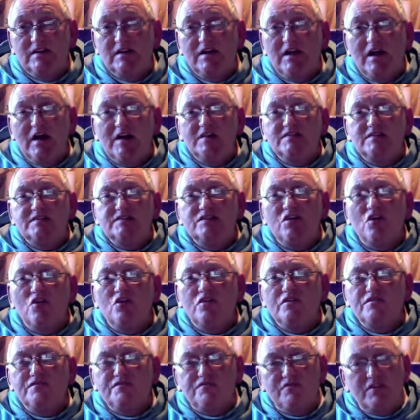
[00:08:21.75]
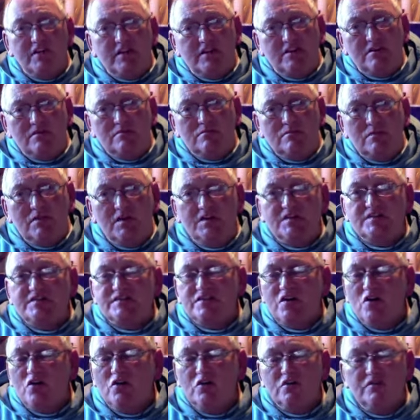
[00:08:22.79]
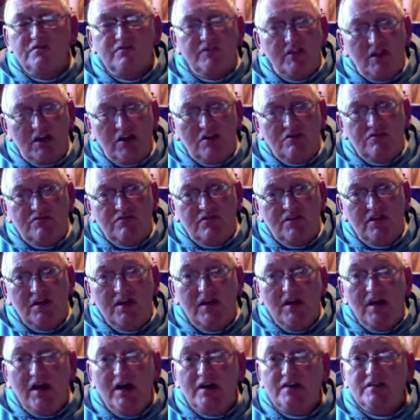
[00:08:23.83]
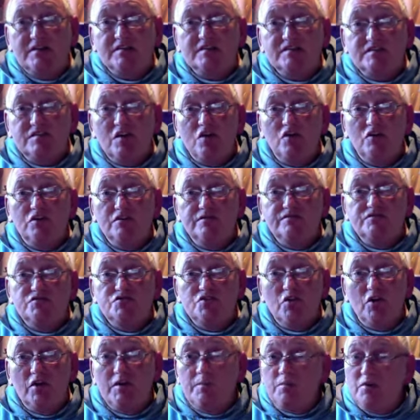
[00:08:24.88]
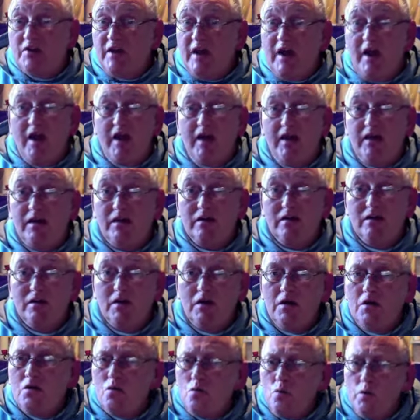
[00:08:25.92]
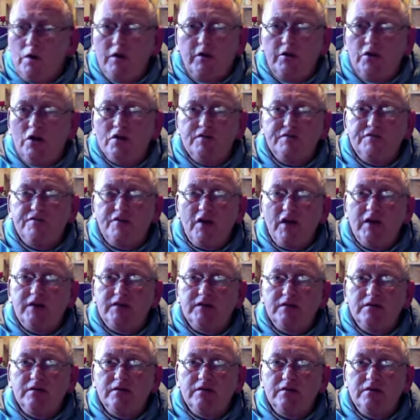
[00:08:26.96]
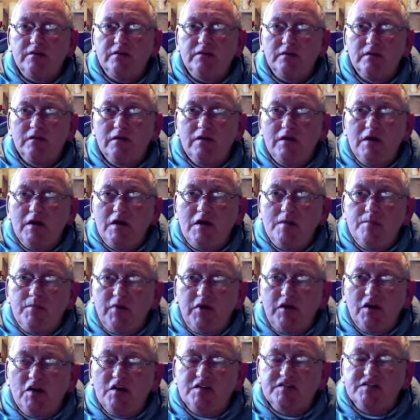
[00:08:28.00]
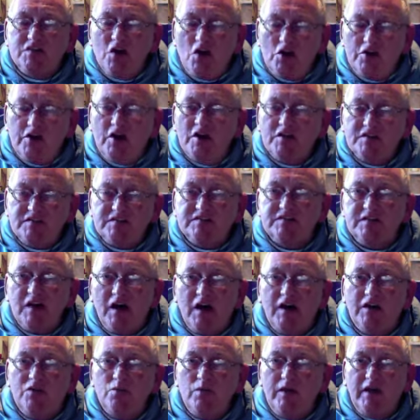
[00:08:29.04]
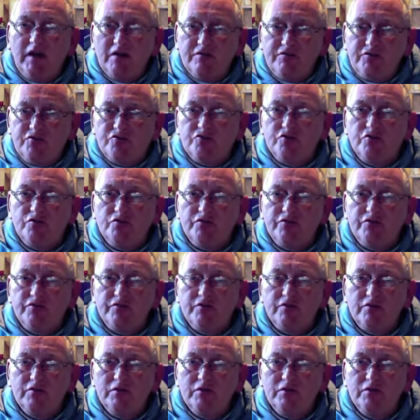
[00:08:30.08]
a song of freedom, a song of love, and a song of joy. But hey, we're not frightened, because on our side we have truth.